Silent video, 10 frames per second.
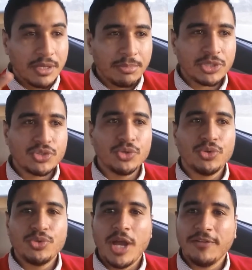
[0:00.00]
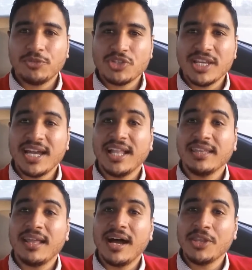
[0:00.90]
Number two, you have to say
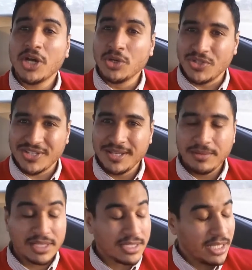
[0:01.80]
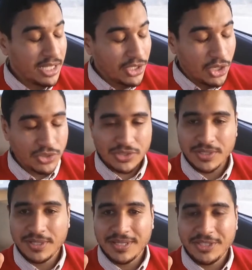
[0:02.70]
Allah knows, because Allah knows.
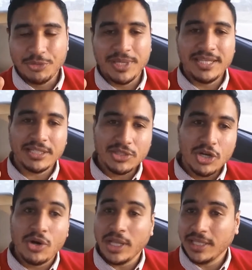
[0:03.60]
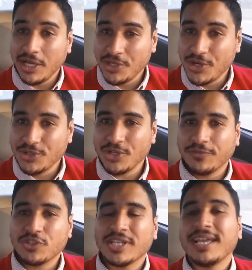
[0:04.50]
You may not know, Allah knows. You
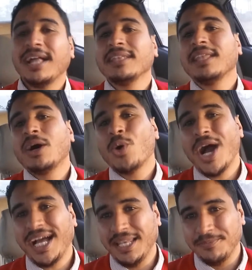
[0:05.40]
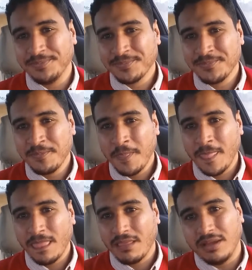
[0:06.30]
have to say Allahu A'lam.
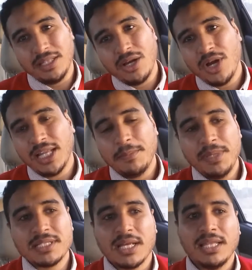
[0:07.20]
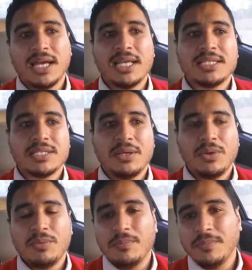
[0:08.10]
Allahu A'lam means Allah is,
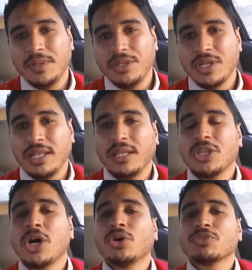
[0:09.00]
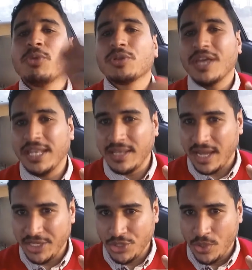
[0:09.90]
Allah knows more than
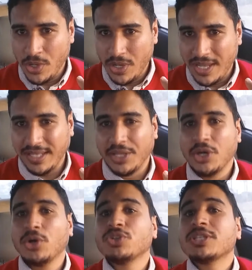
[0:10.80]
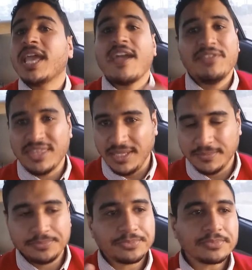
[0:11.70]
I do. Allah knows
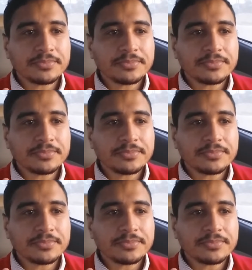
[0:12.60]
everything.